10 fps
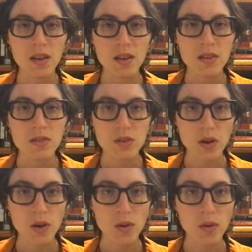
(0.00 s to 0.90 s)

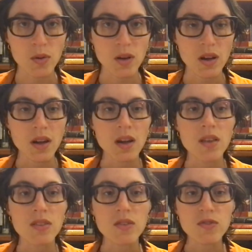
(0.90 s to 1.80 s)
So
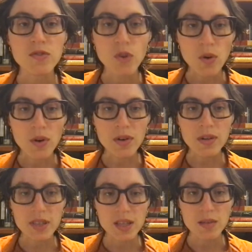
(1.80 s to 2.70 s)
the four
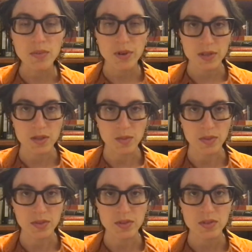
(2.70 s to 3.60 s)
key
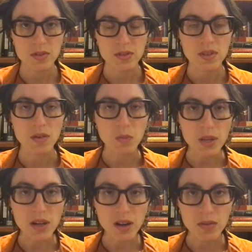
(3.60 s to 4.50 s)
principles that
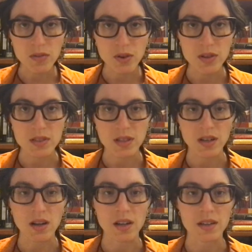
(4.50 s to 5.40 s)
we are focusing
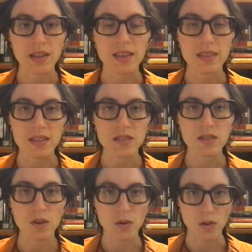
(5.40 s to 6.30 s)
on in this
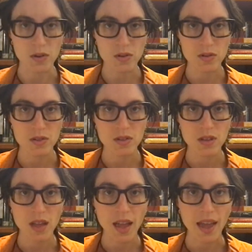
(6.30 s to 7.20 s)
course
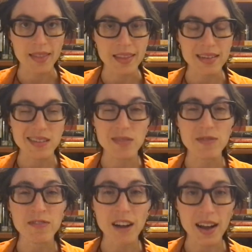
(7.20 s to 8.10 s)
and that
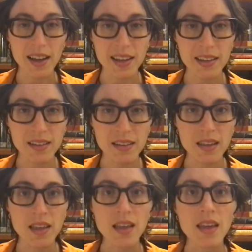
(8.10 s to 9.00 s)
define
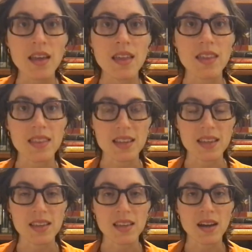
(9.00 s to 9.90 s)

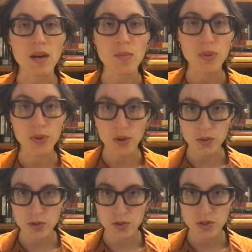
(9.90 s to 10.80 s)
the
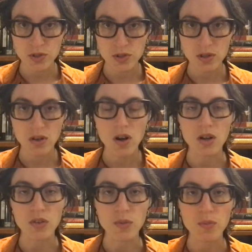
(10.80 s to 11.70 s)
approach
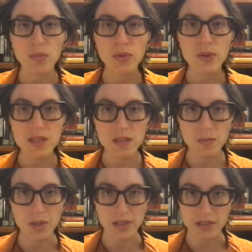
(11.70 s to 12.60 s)
called
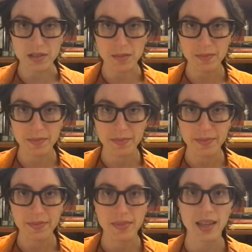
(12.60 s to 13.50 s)
Principalism
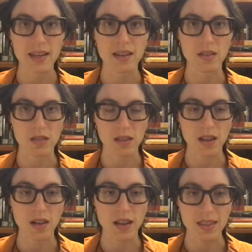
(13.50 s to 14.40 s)
in
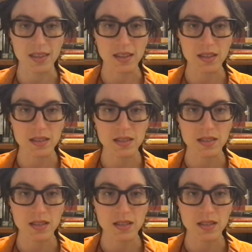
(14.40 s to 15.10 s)
healthcare ethics,